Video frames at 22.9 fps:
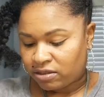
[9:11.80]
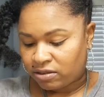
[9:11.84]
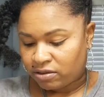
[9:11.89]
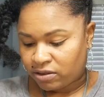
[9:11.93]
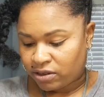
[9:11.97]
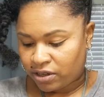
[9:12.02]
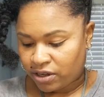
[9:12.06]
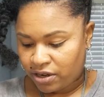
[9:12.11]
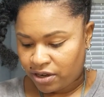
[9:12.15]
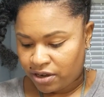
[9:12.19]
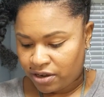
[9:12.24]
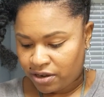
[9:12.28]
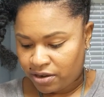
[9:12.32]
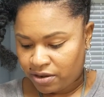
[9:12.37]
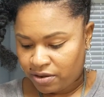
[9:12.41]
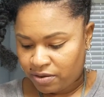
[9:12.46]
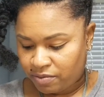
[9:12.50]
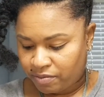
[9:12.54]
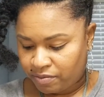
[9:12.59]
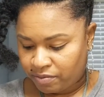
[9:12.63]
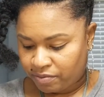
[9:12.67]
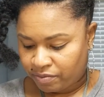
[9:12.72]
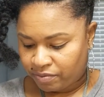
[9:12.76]
Girl,
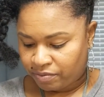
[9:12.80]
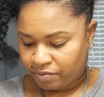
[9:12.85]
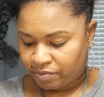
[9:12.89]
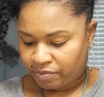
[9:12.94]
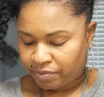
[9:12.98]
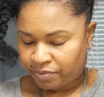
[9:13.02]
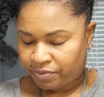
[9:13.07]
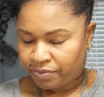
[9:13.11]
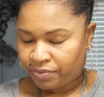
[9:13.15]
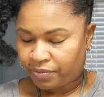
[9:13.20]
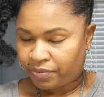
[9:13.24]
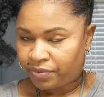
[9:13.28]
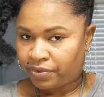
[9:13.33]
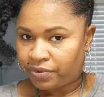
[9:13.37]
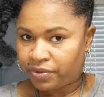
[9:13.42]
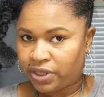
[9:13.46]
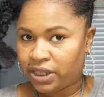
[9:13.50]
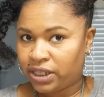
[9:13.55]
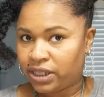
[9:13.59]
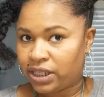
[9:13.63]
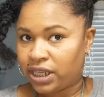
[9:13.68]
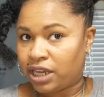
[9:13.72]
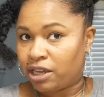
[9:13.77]

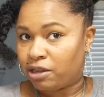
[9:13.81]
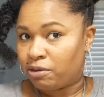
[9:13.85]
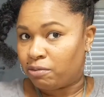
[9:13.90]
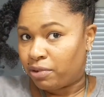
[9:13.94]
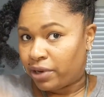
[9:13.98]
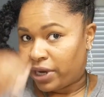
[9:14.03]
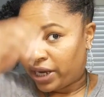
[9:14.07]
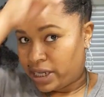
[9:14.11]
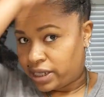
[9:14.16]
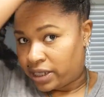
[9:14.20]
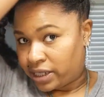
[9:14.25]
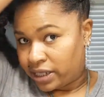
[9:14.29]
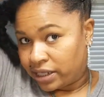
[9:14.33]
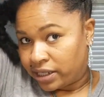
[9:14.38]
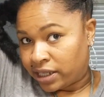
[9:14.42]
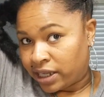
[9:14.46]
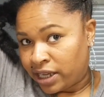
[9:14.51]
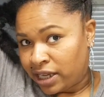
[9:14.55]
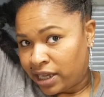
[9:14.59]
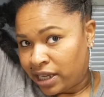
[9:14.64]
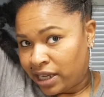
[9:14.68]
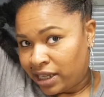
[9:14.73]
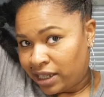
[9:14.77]
these damn braces.
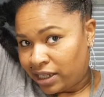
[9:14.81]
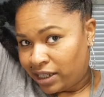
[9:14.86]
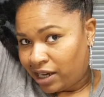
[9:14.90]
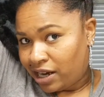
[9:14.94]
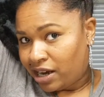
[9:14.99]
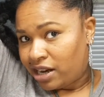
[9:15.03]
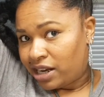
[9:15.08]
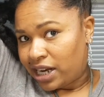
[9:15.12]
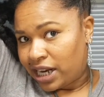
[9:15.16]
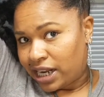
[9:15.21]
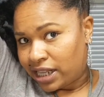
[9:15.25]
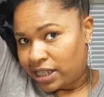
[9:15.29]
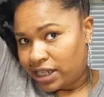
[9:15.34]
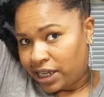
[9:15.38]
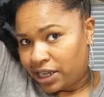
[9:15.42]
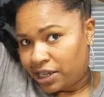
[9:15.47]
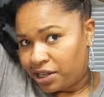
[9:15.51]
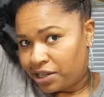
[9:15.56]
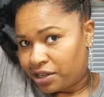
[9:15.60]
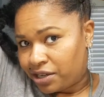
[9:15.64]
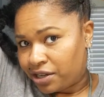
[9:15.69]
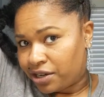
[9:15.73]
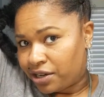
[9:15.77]
Girl, did I tell you
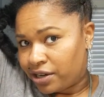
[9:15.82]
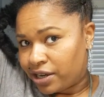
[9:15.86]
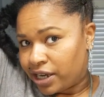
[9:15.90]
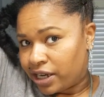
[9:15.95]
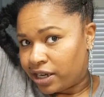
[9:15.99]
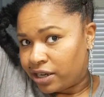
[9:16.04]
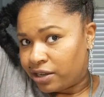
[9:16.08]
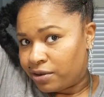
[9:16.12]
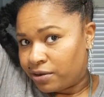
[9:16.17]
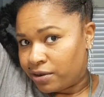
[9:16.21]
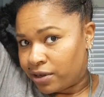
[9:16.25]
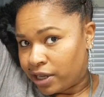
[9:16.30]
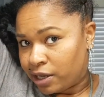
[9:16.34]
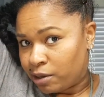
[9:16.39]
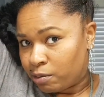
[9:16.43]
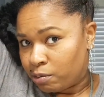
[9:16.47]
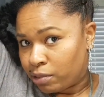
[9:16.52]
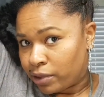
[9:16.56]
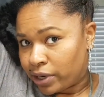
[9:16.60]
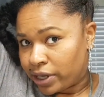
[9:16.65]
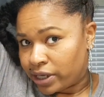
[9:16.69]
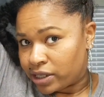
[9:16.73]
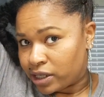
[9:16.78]
your girl had to go and get
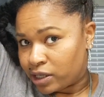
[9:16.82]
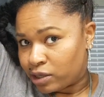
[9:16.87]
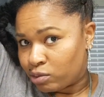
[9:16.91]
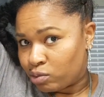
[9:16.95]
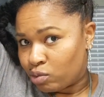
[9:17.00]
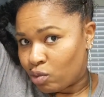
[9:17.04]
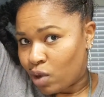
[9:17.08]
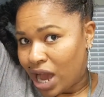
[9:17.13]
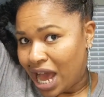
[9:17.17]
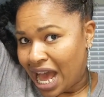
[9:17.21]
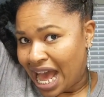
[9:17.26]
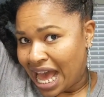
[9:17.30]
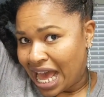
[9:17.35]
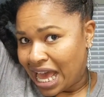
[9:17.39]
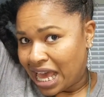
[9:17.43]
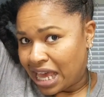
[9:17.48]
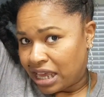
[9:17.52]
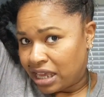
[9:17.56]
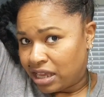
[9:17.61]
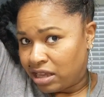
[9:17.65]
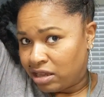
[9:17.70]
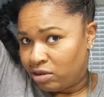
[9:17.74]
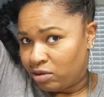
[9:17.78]
braces?
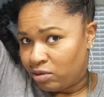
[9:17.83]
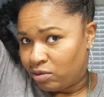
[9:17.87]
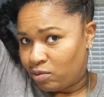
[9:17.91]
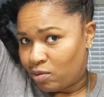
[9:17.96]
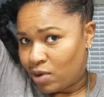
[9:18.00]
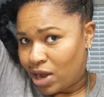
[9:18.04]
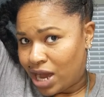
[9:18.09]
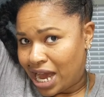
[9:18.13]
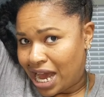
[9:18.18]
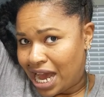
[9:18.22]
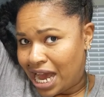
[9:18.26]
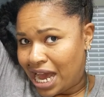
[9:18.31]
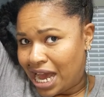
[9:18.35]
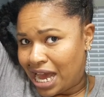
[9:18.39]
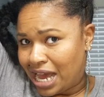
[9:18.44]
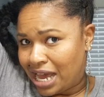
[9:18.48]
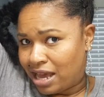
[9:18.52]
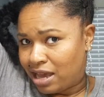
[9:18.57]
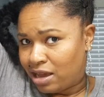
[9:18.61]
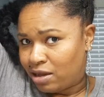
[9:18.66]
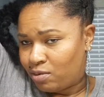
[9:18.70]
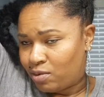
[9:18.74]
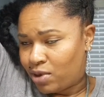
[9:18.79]
Why?
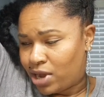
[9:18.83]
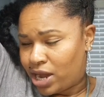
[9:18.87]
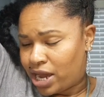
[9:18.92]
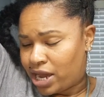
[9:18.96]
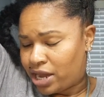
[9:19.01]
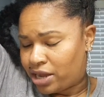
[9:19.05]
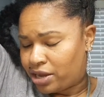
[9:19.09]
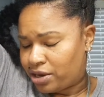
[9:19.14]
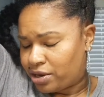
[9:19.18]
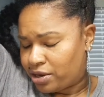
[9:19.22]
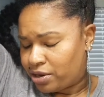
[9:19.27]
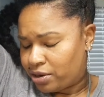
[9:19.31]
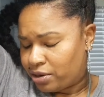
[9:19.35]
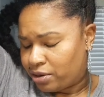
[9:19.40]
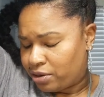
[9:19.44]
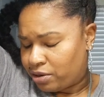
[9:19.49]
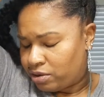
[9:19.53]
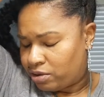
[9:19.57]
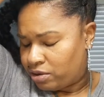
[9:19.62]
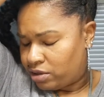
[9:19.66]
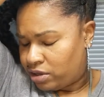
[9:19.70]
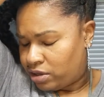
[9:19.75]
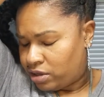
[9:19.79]
Why, girl?
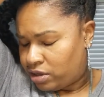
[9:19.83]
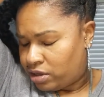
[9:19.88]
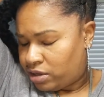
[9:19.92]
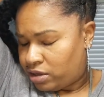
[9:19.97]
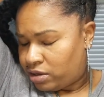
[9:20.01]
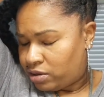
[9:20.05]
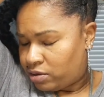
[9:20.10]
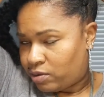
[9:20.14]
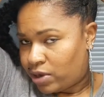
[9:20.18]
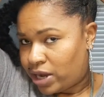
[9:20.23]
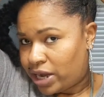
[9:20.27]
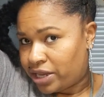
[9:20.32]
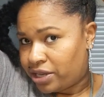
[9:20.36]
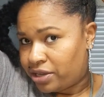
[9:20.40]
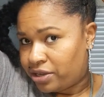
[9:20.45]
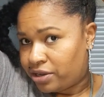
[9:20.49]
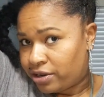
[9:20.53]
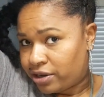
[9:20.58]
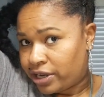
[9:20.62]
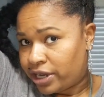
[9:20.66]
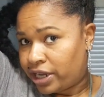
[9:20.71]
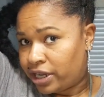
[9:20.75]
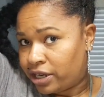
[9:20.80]
Why your
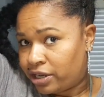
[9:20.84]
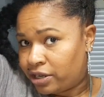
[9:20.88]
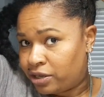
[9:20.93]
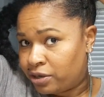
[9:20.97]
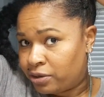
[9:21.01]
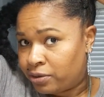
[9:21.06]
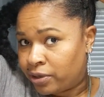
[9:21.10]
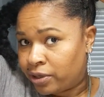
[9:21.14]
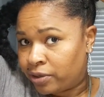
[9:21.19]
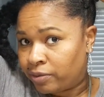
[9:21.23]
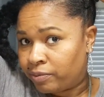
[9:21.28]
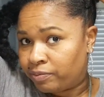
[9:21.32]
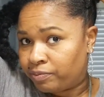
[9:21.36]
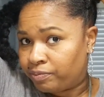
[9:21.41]
girl had to do it?